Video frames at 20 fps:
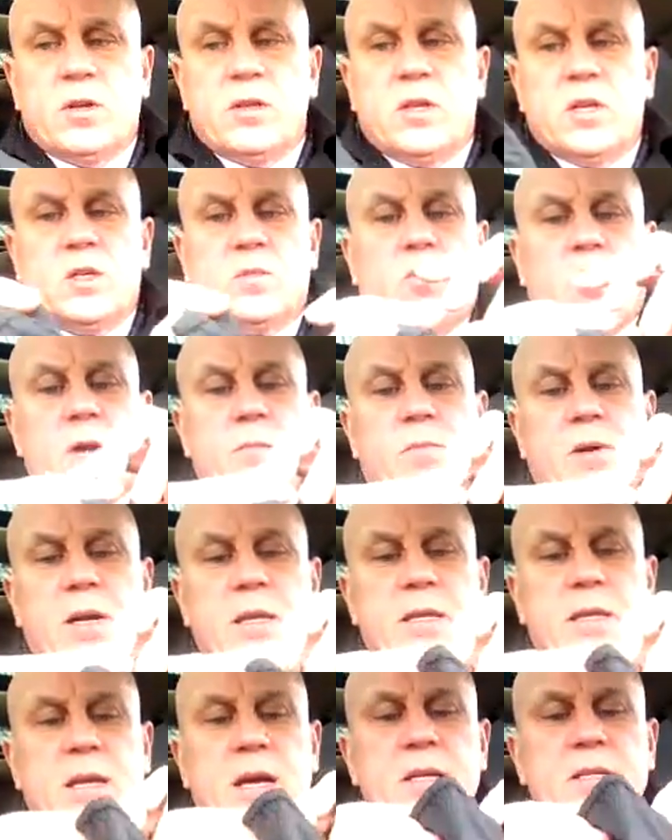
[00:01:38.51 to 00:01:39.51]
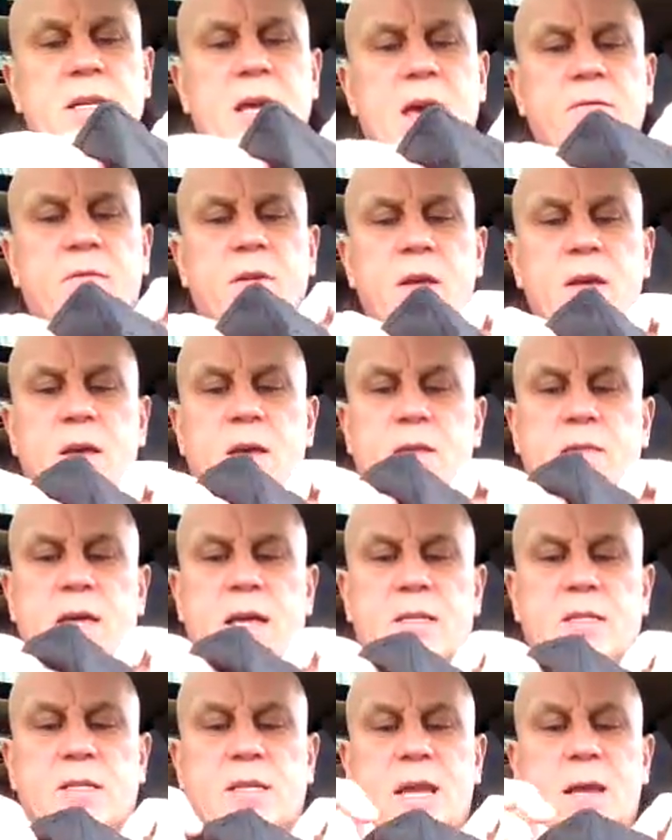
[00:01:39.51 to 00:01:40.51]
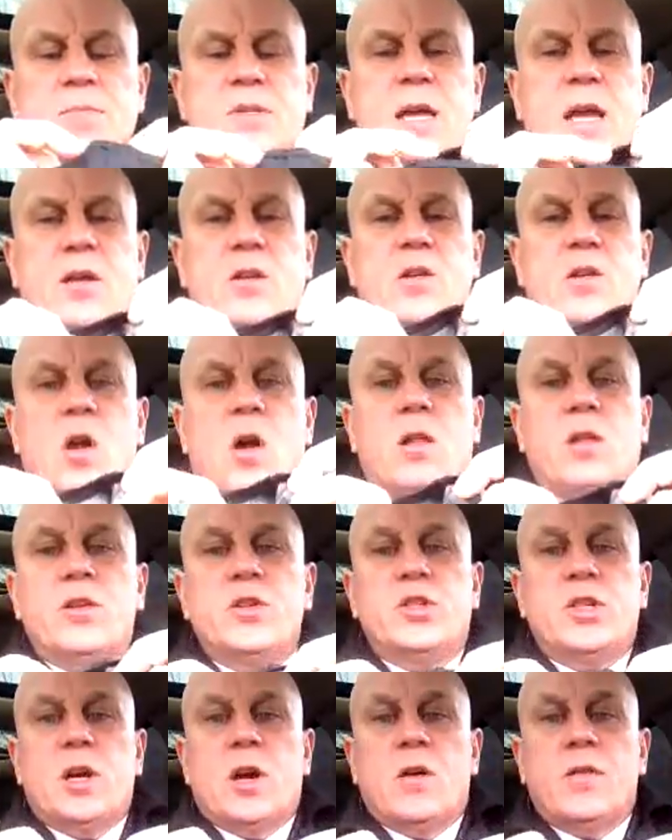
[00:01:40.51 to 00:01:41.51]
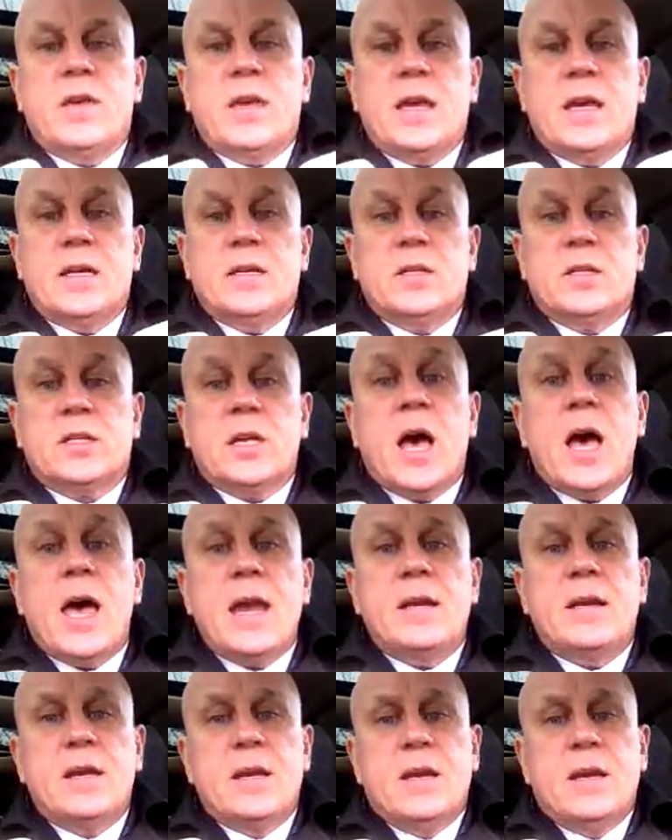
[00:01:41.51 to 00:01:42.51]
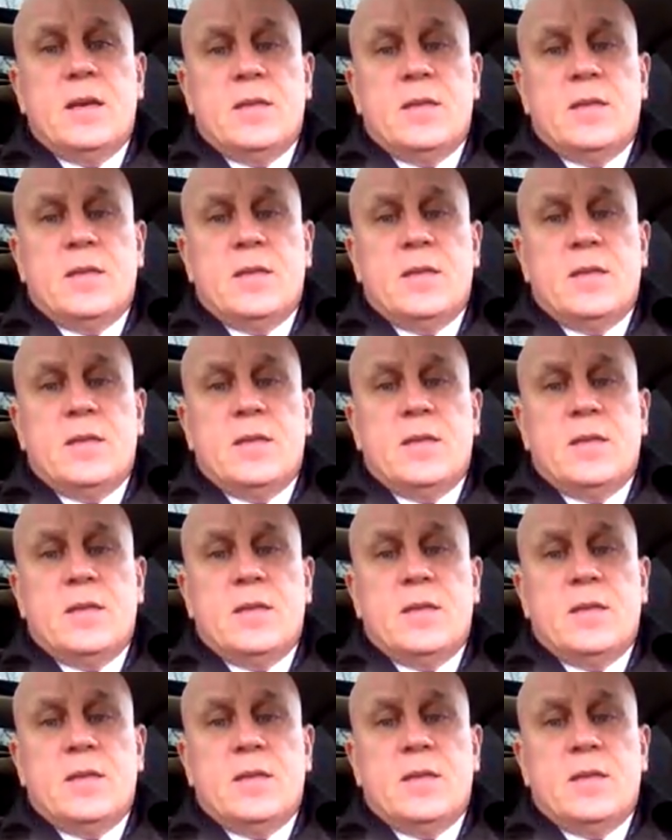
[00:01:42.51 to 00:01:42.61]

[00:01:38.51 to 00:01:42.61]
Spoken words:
at this point, but it does have that same technology on the inside